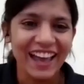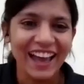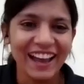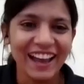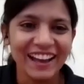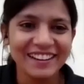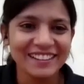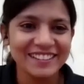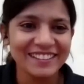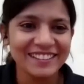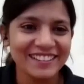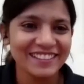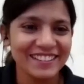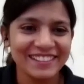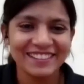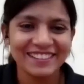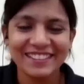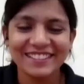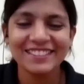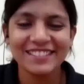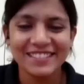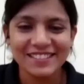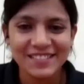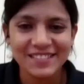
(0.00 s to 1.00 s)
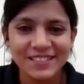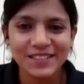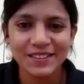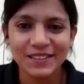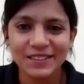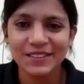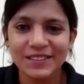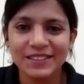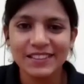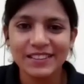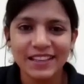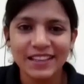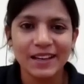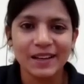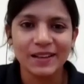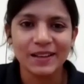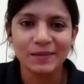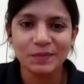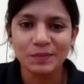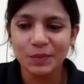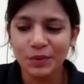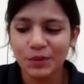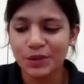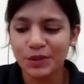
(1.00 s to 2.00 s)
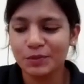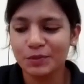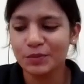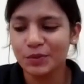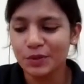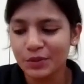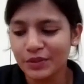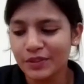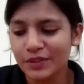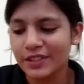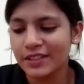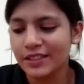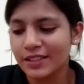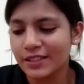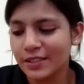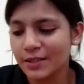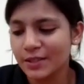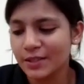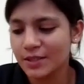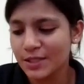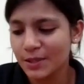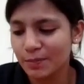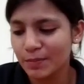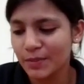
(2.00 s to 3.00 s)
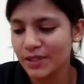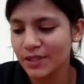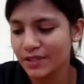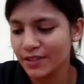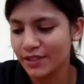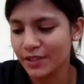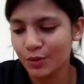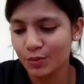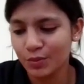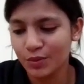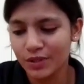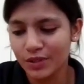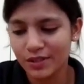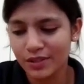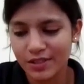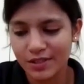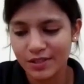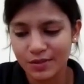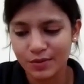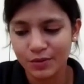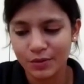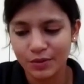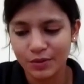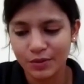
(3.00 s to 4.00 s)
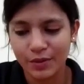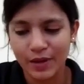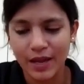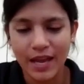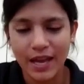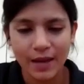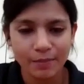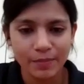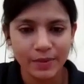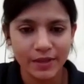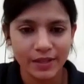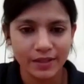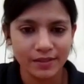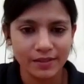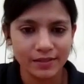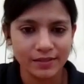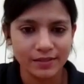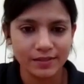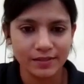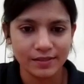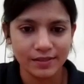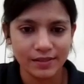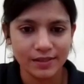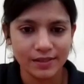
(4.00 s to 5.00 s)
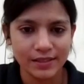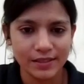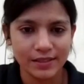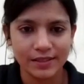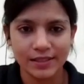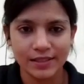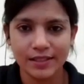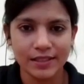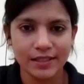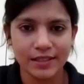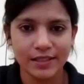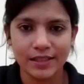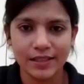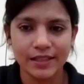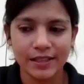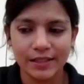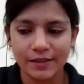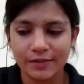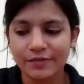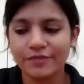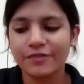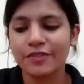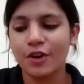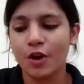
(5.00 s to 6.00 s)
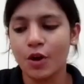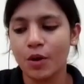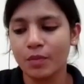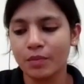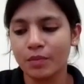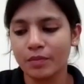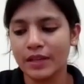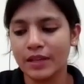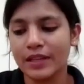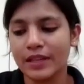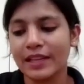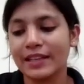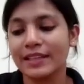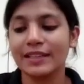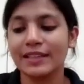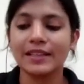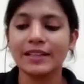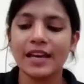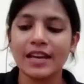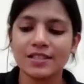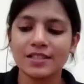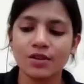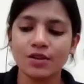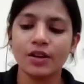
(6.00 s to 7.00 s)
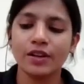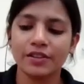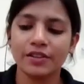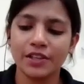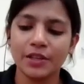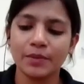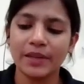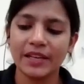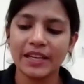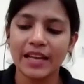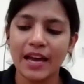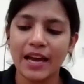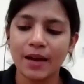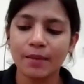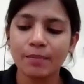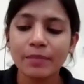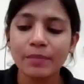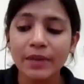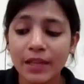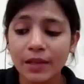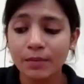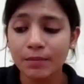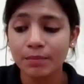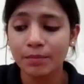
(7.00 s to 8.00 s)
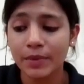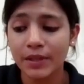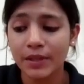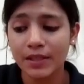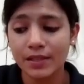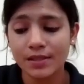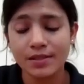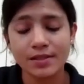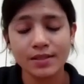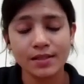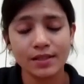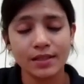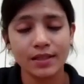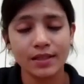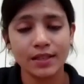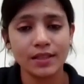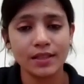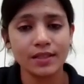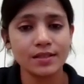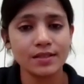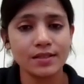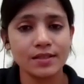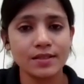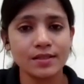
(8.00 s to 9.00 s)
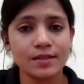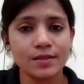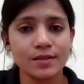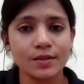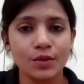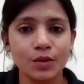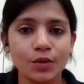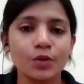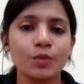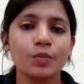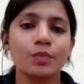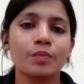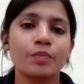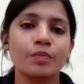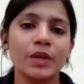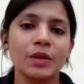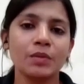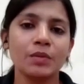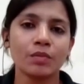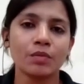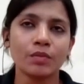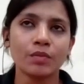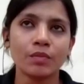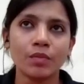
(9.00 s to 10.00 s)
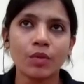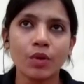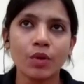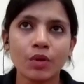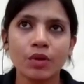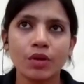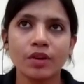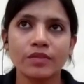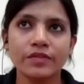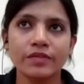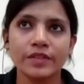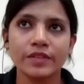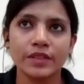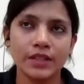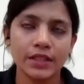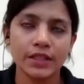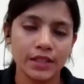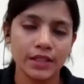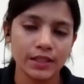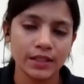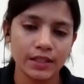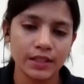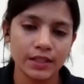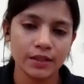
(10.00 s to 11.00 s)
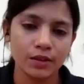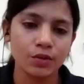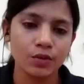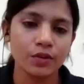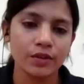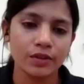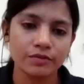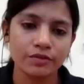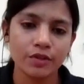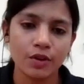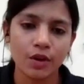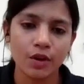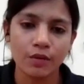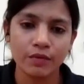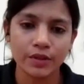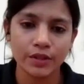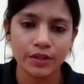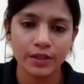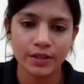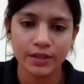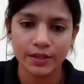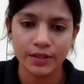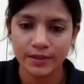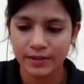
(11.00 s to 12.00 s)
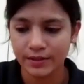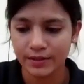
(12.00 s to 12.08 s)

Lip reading: And so yeah, more and more interdisciplinary work is going to happen. From it has already been happening, but it's going to be more of a thing going forward.